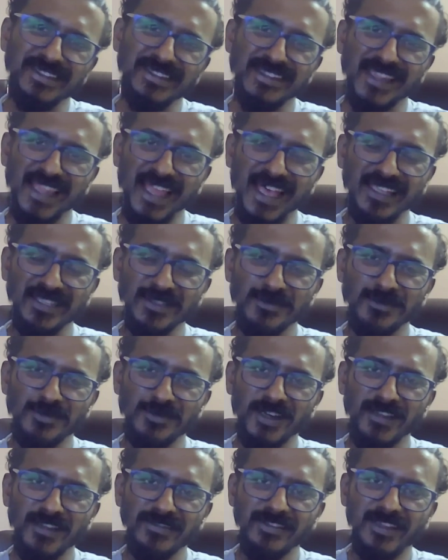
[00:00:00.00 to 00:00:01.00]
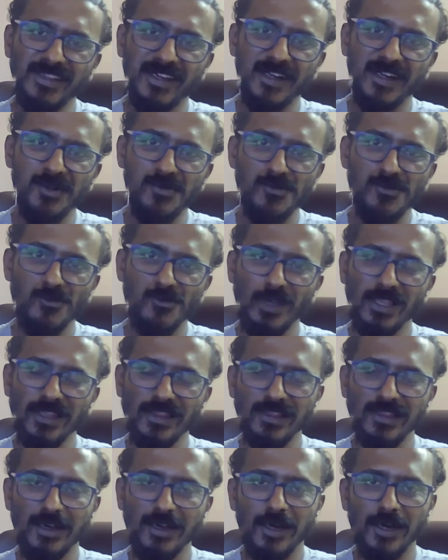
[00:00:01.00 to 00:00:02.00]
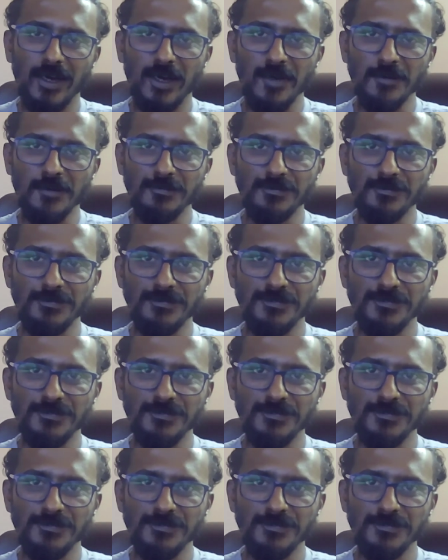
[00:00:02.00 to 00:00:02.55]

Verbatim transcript: the last one. Uh, well, uh,